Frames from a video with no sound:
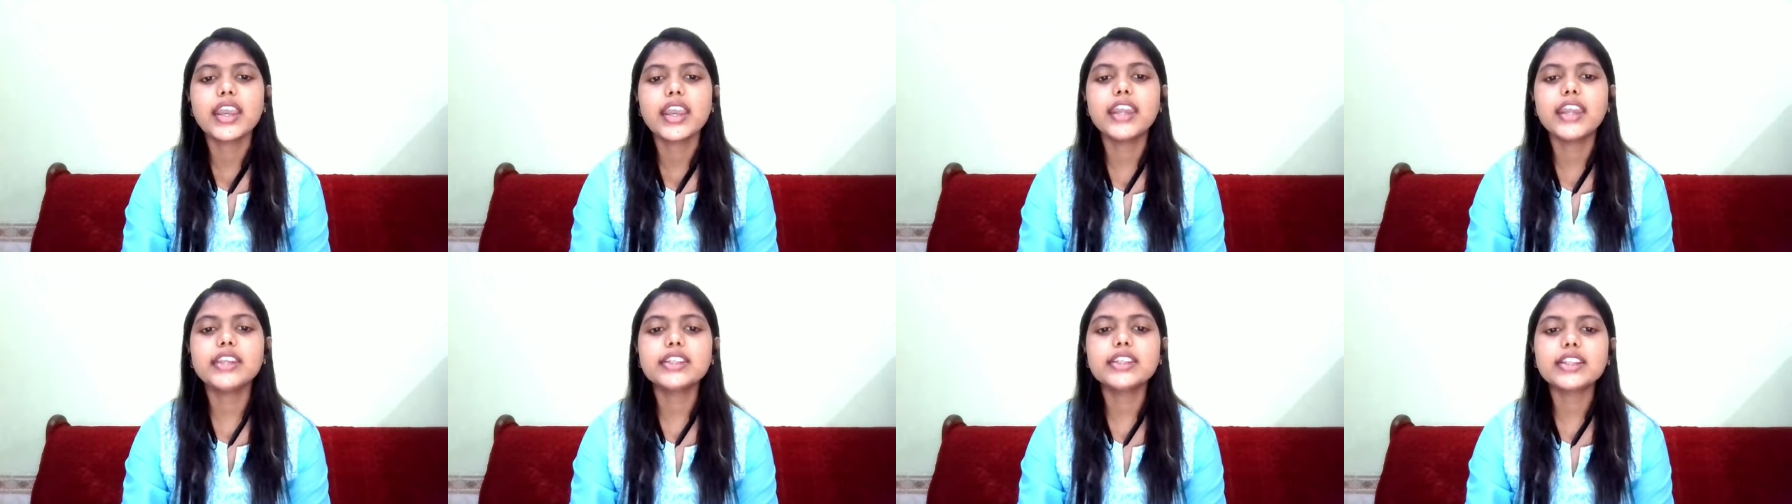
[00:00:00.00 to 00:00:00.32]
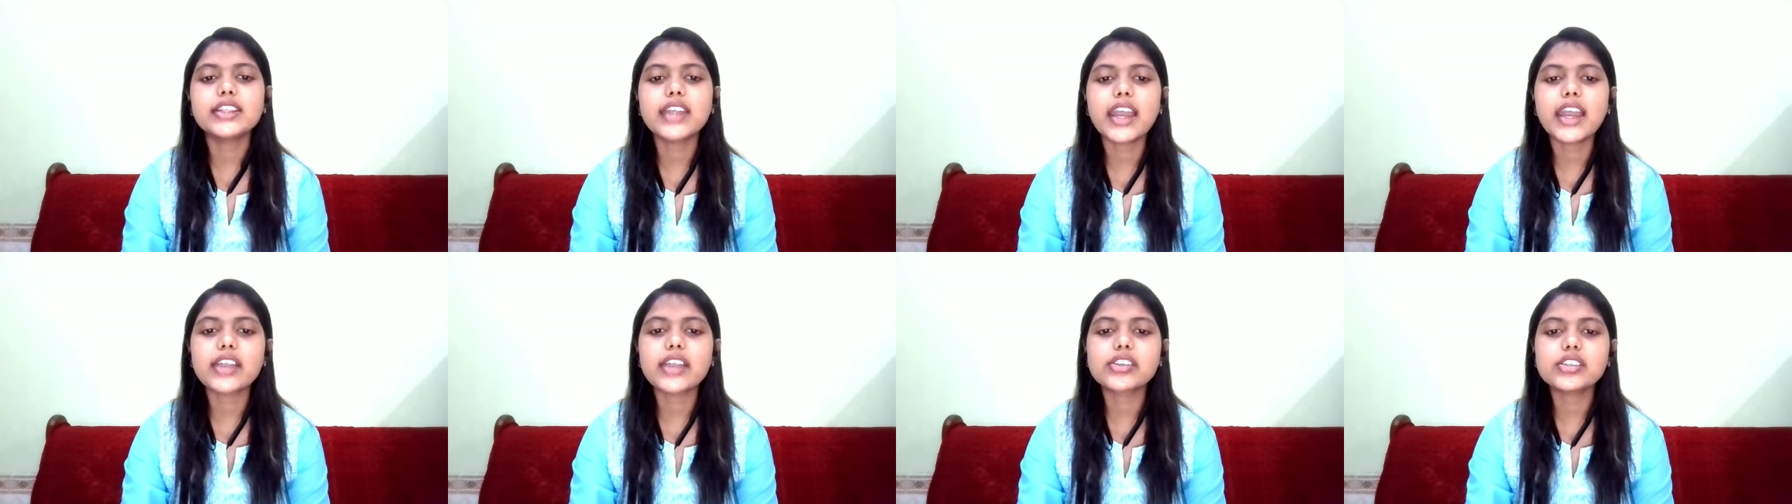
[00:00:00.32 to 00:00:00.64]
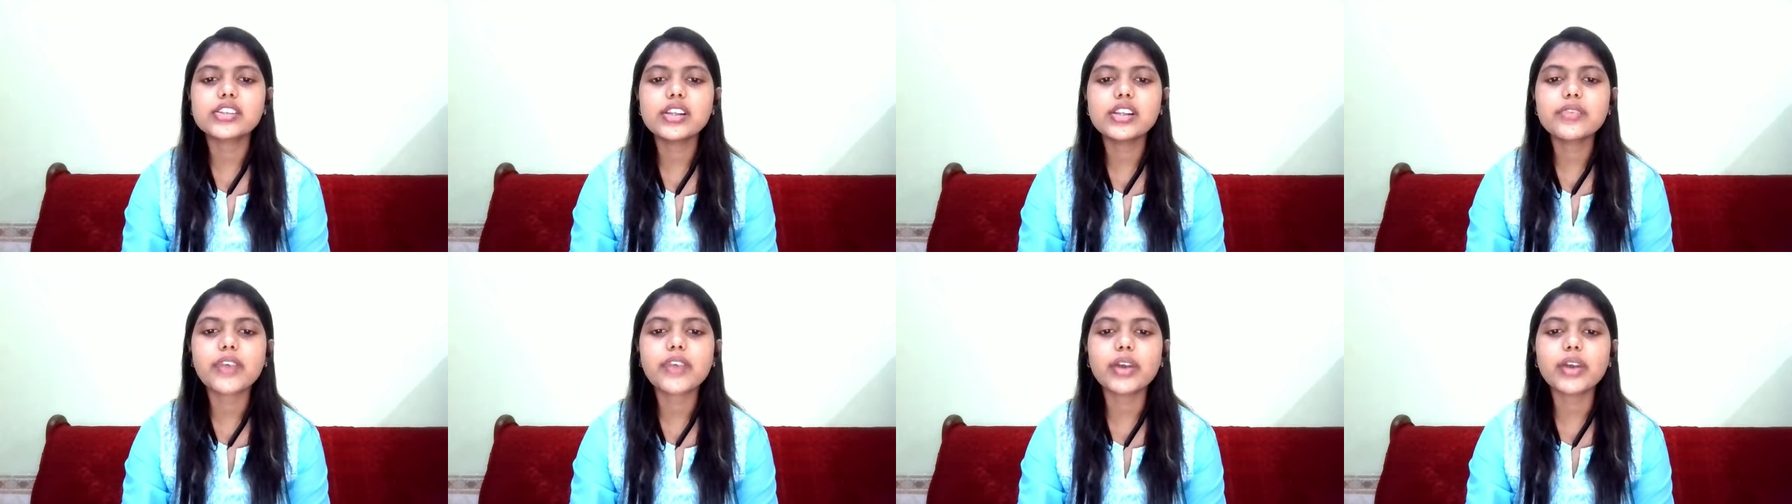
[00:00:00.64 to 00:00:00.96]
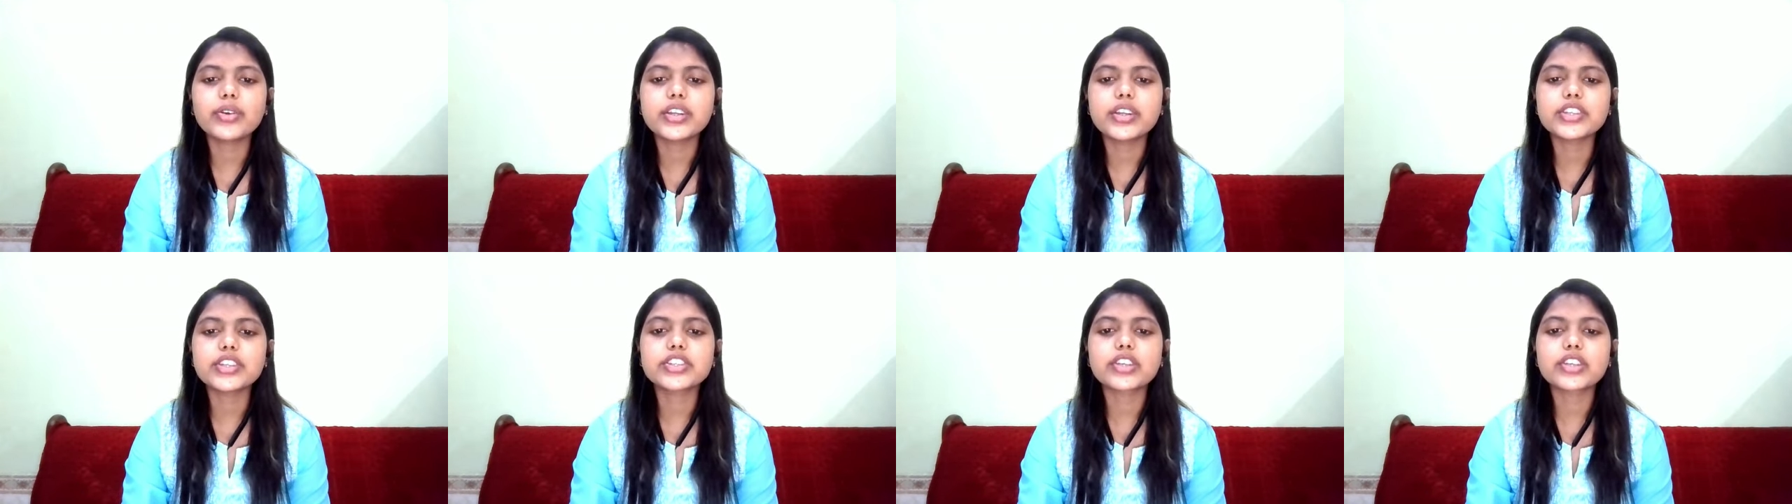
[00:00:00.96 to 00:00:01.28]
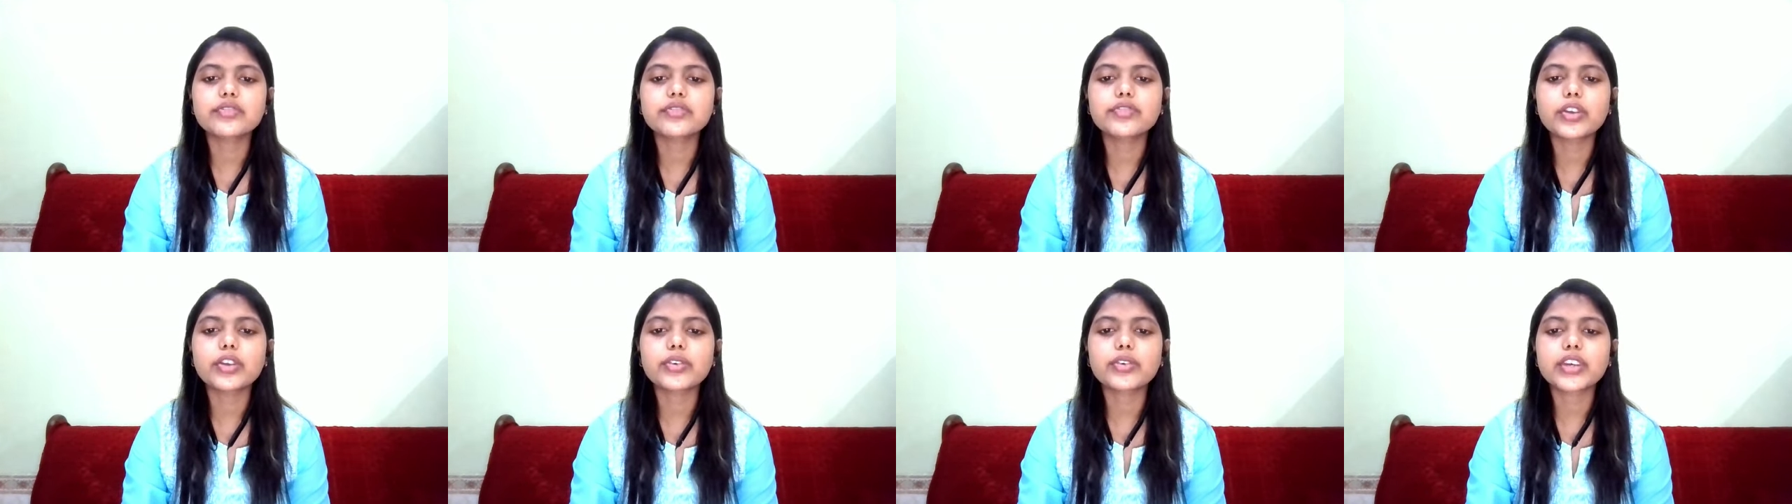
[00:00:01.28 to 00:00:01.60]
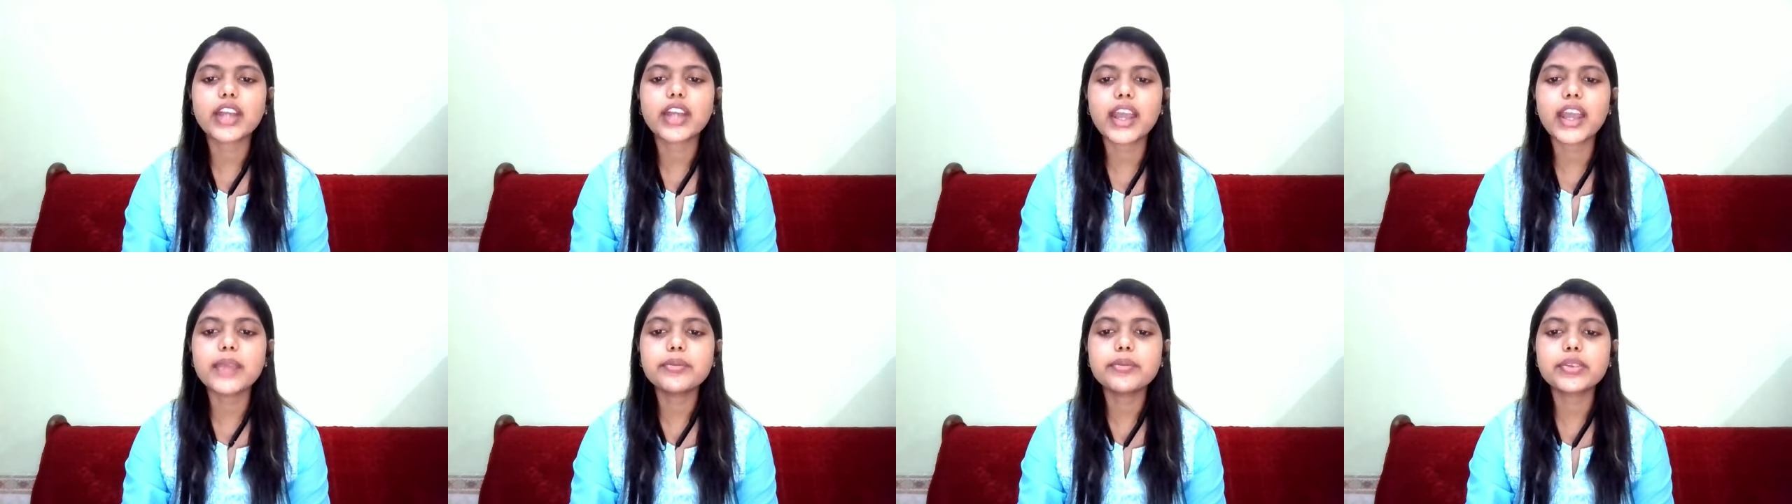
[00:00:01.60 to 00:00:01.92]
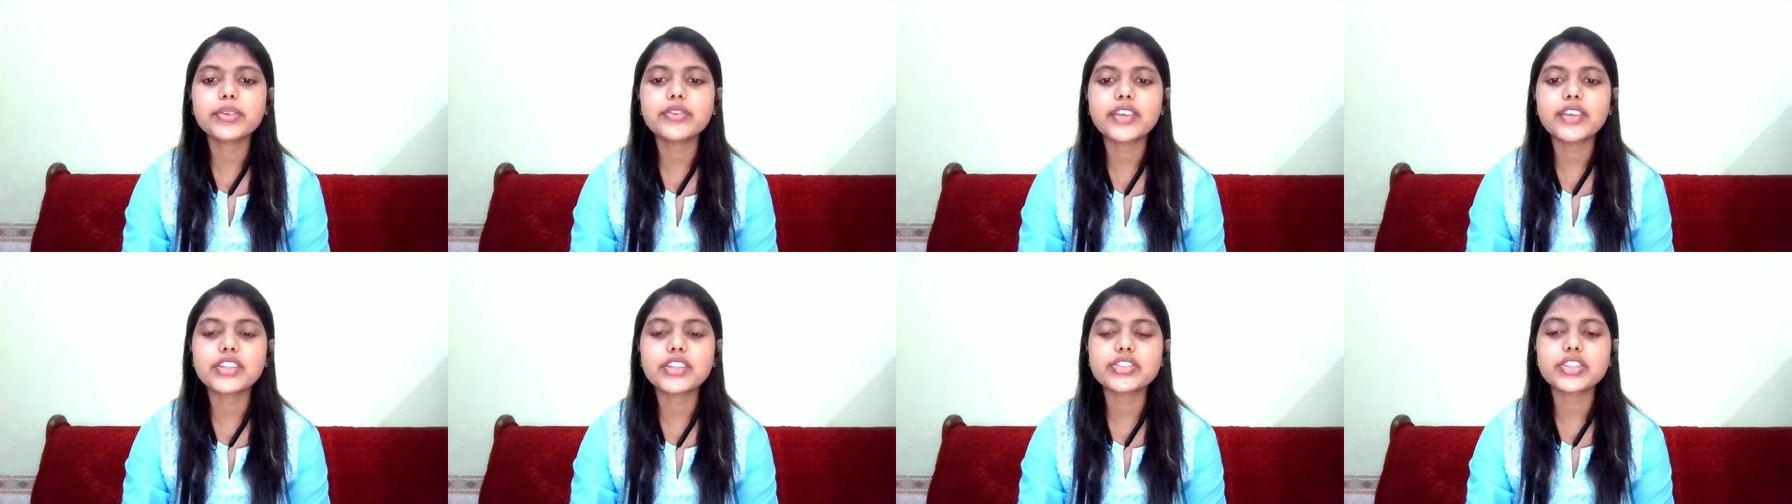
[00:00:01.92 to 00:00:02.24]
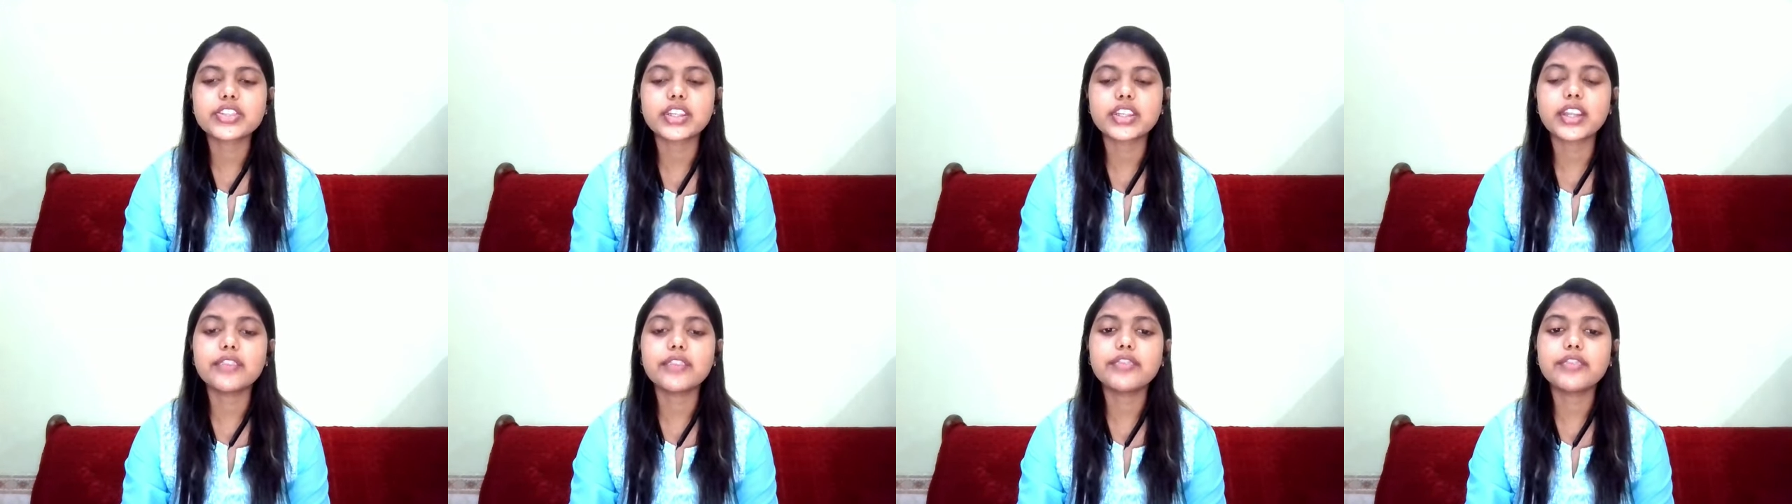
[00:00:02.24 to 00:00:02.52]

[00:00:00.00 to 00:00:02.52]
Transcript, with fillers: International Foundation for Crime Prevention